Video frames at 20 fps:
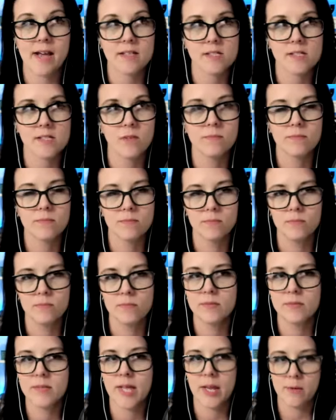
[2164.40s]
So
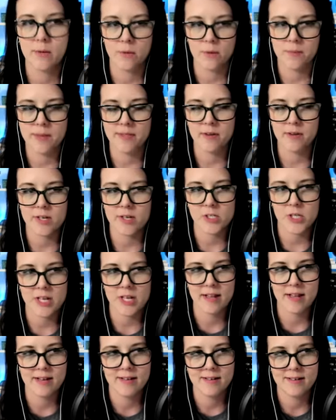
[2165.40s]
can you repeat the question
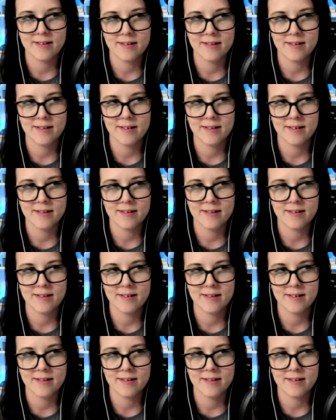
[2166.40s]
then?